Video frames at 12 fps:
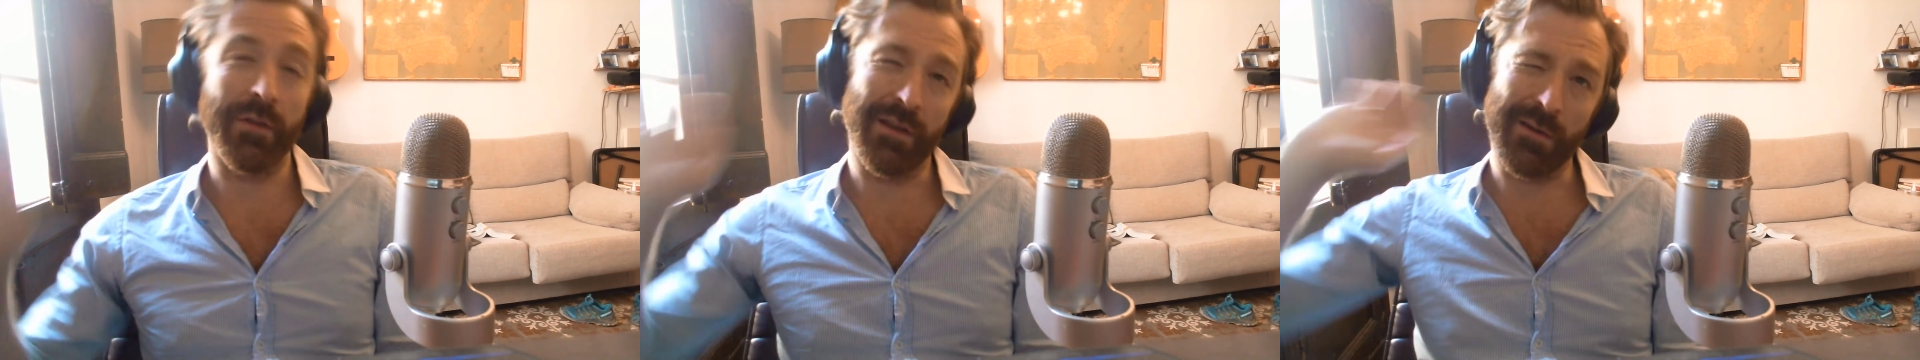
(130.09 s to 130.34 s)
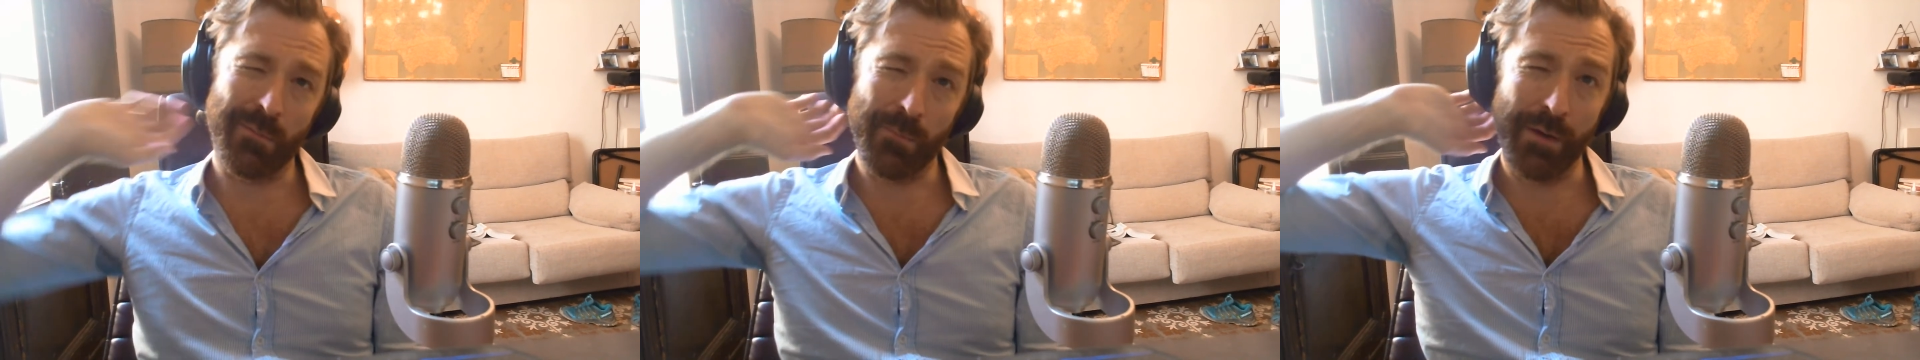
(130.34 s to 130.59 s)

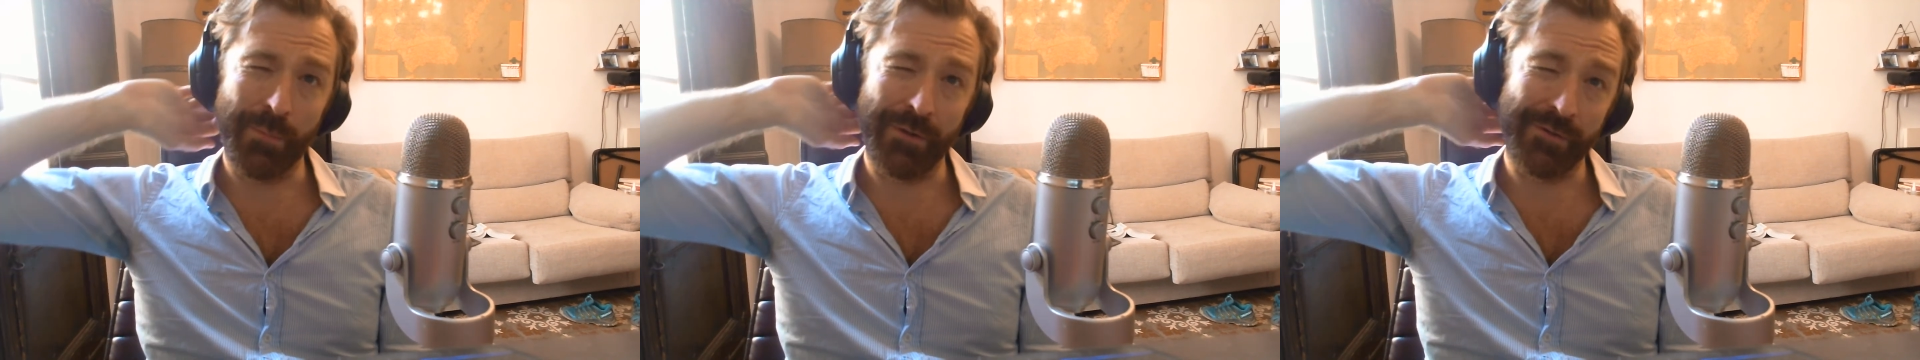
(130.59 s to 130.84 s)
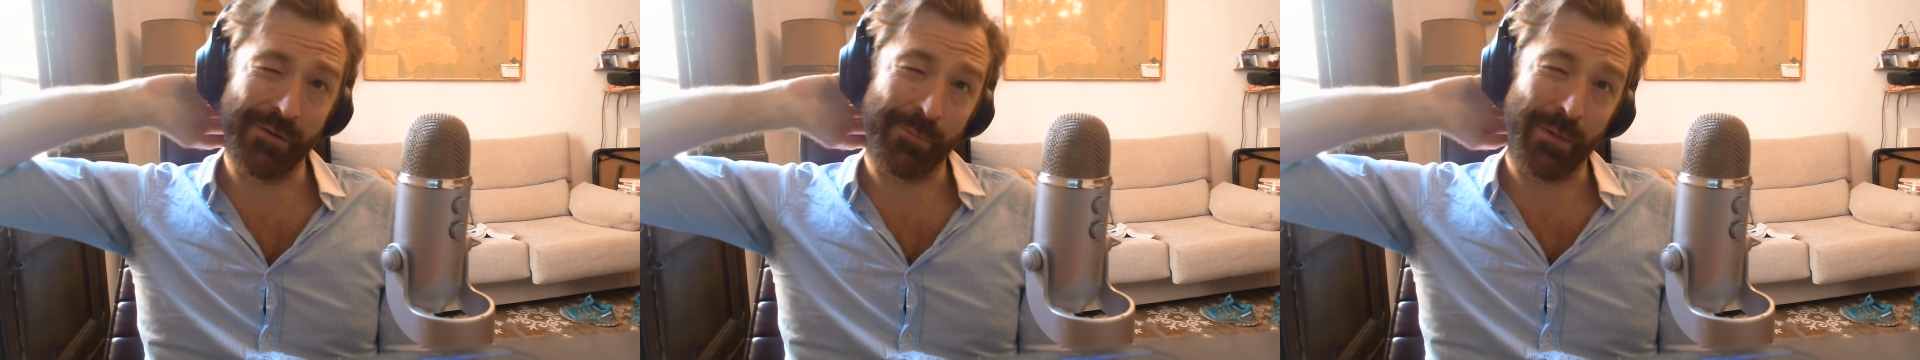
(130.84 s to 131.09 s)
Like when a
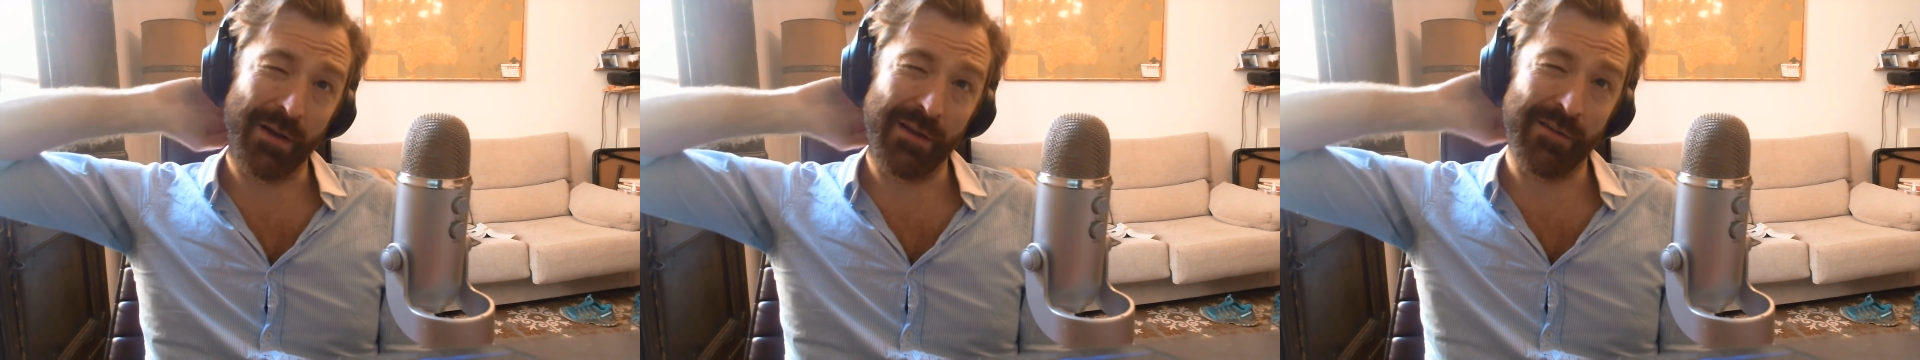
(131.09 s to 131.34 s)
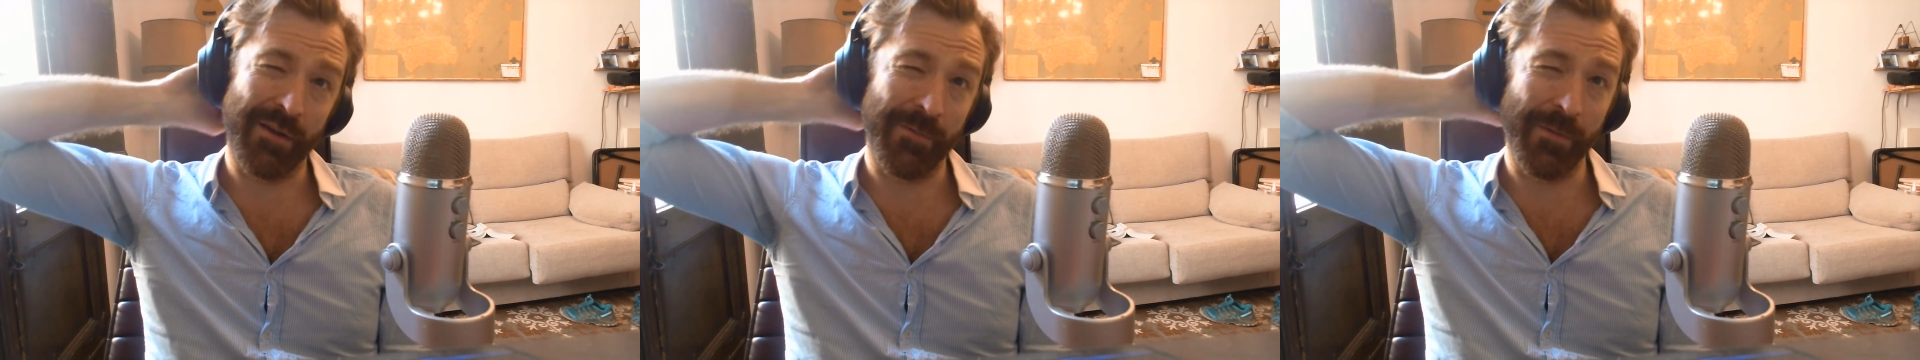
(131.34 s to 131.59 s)
business
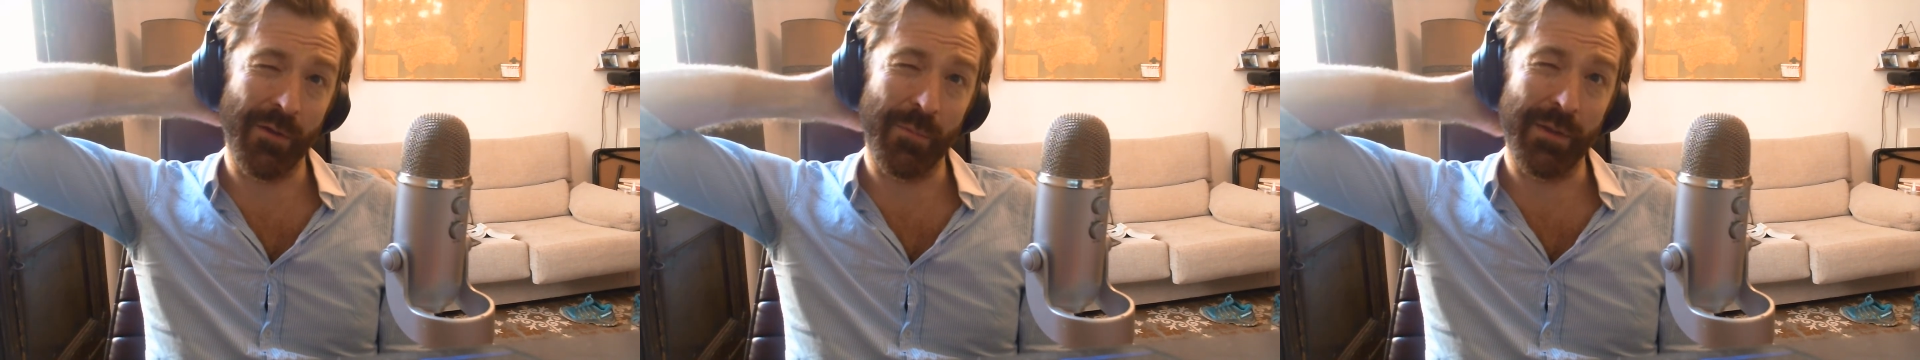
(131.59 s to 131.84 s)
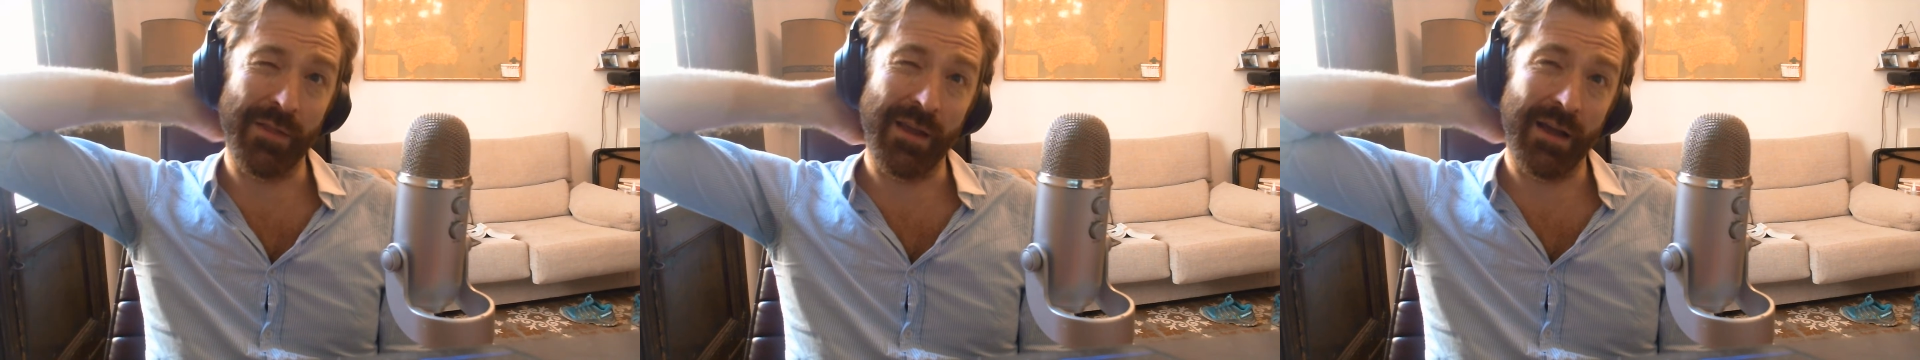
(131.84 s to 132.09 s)
buys, often they'll
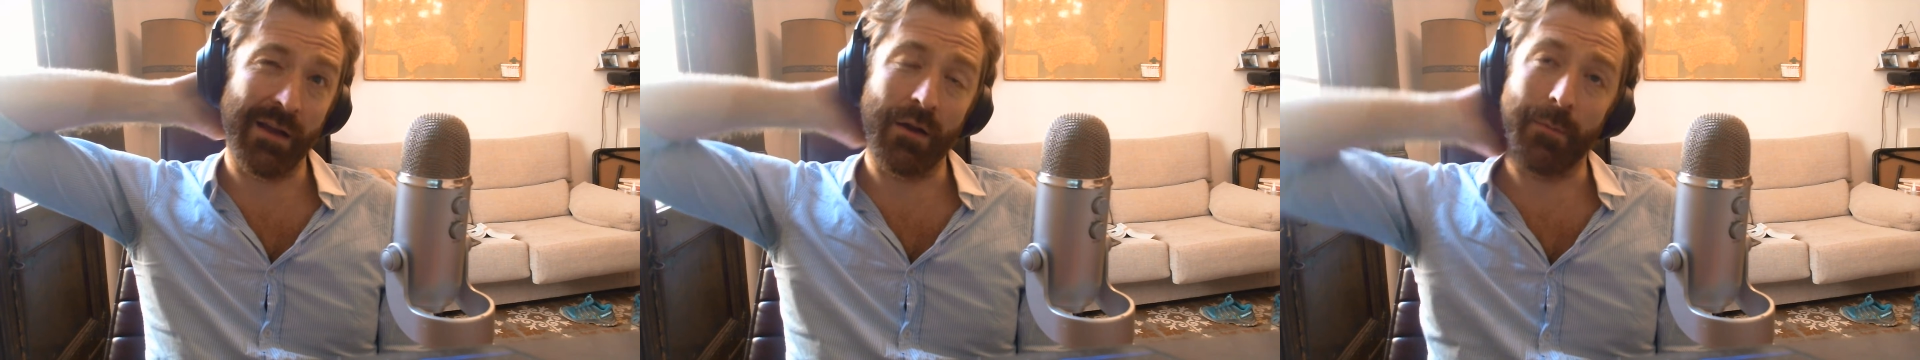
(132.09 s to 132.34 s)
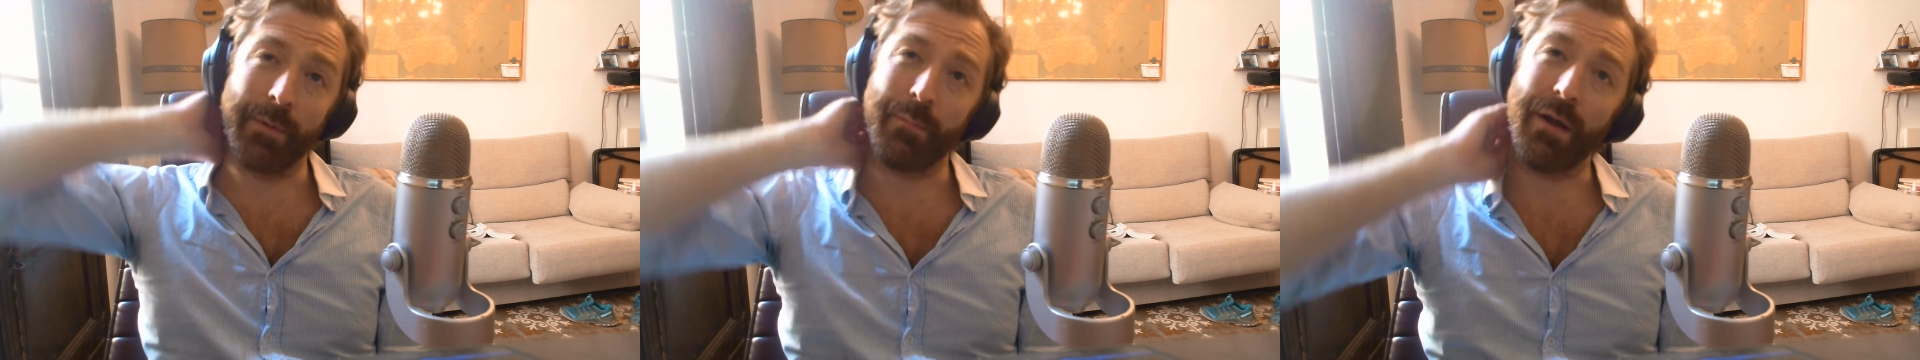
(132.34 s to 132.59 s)
be the
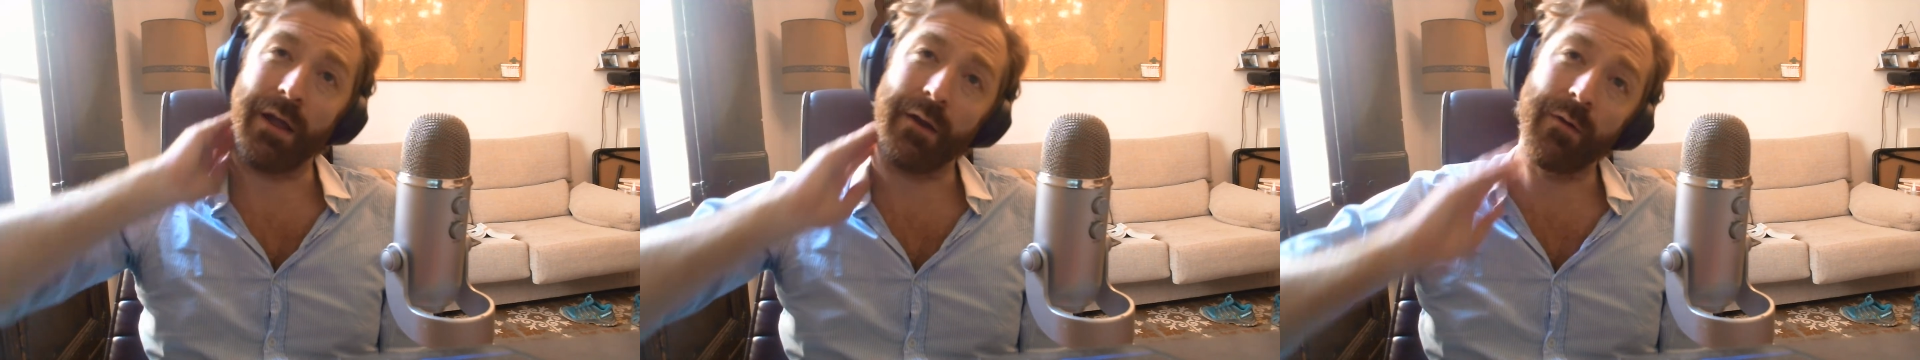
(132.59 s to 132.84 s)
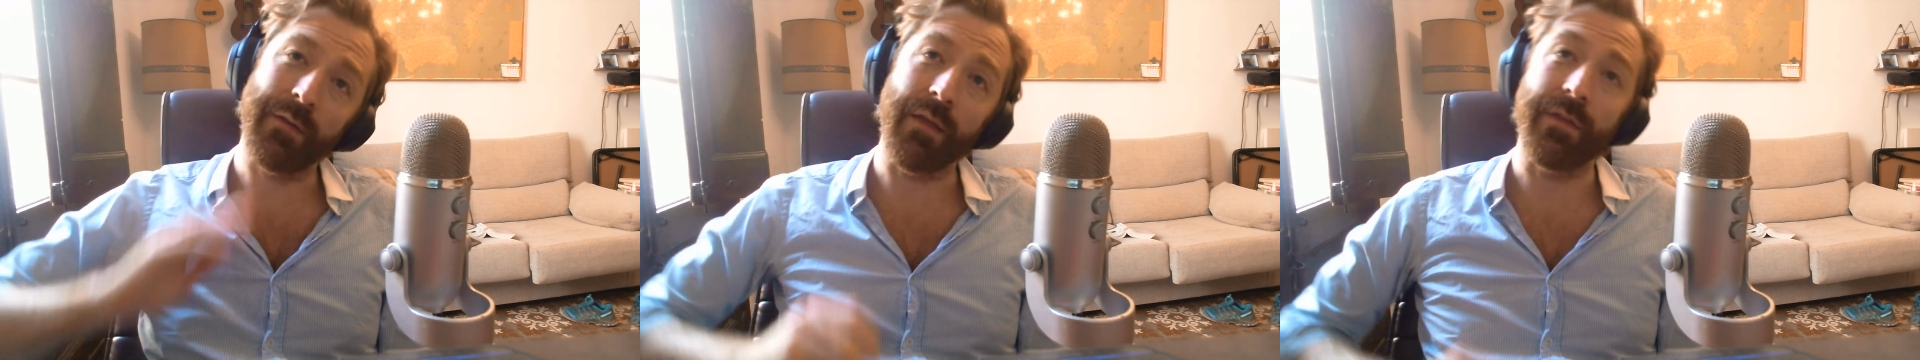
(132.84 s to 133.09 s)
economic
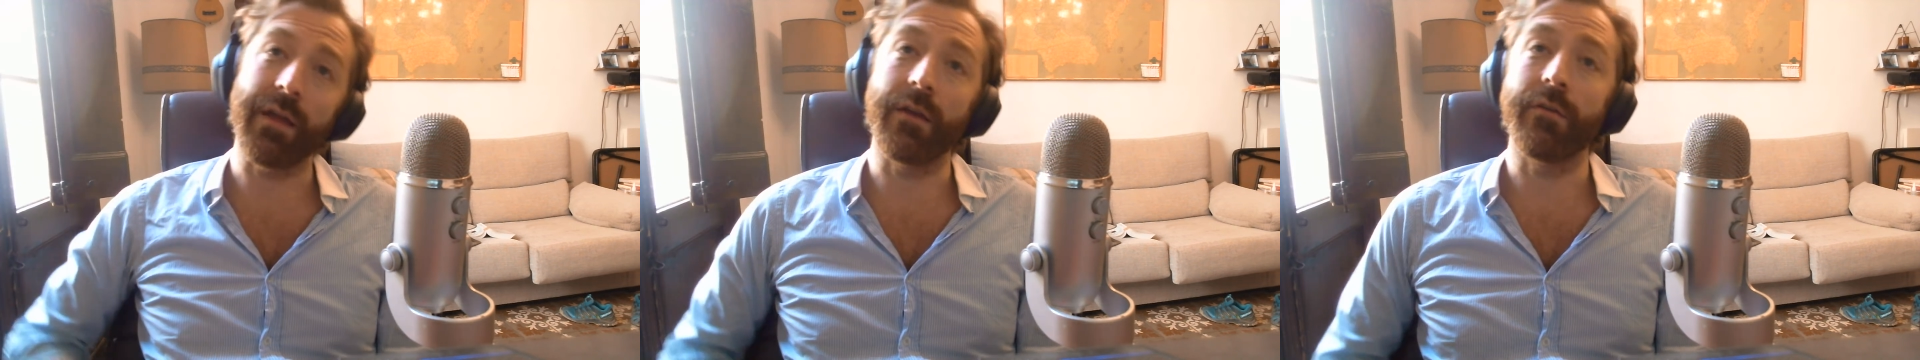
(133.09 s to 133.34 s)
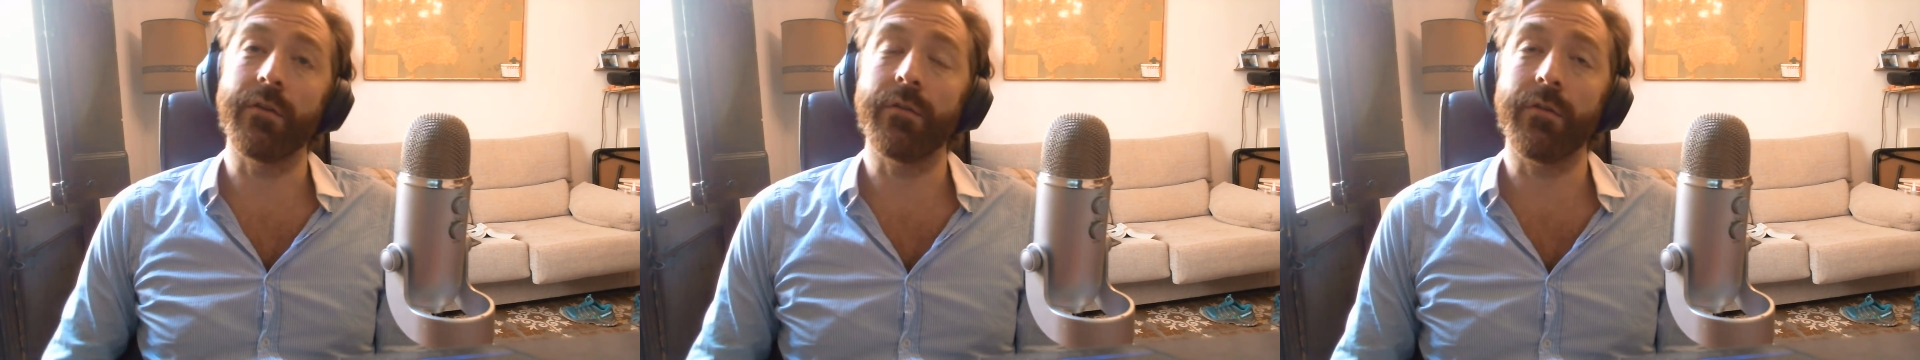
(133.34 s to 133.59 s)
buyer and then the
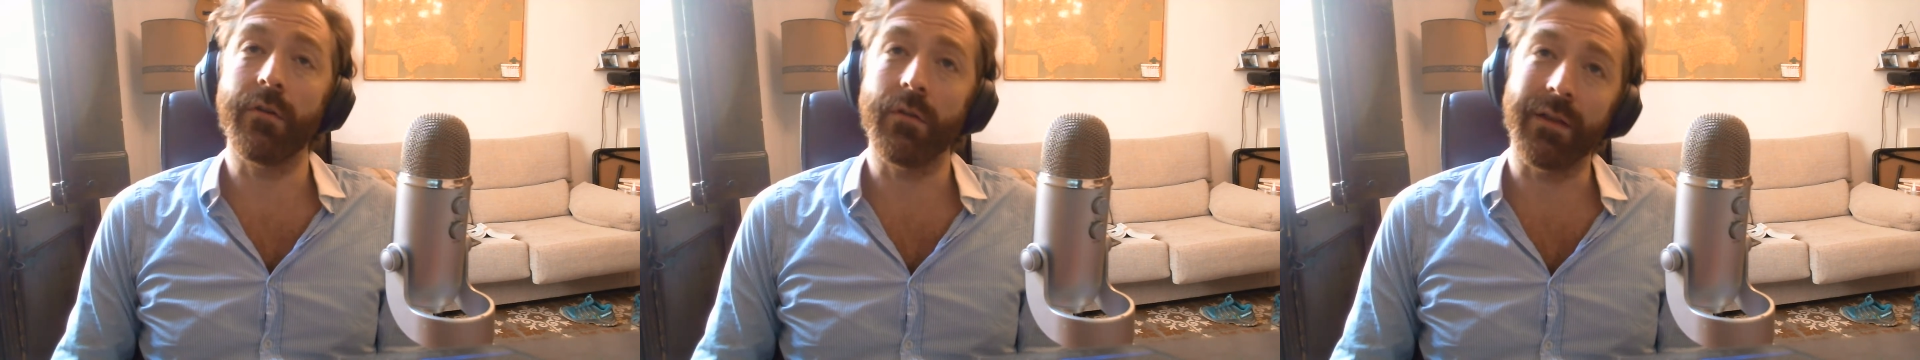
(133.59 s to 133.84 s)
end user,